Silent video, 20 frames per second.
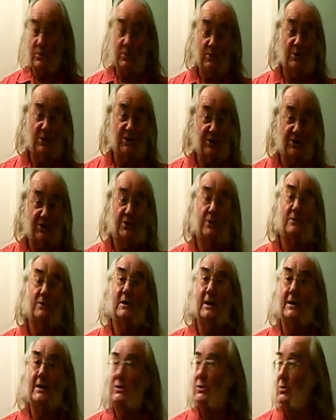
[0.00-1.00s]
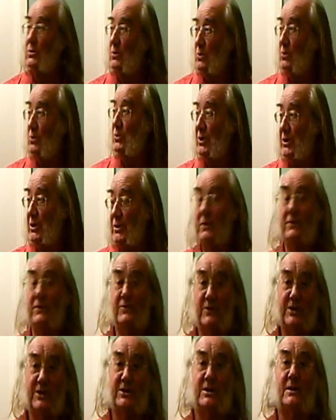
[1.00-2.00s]
which led to all the
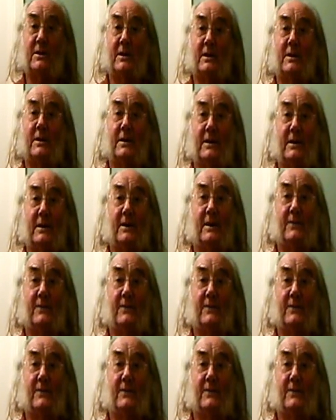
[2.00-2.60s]
recycling and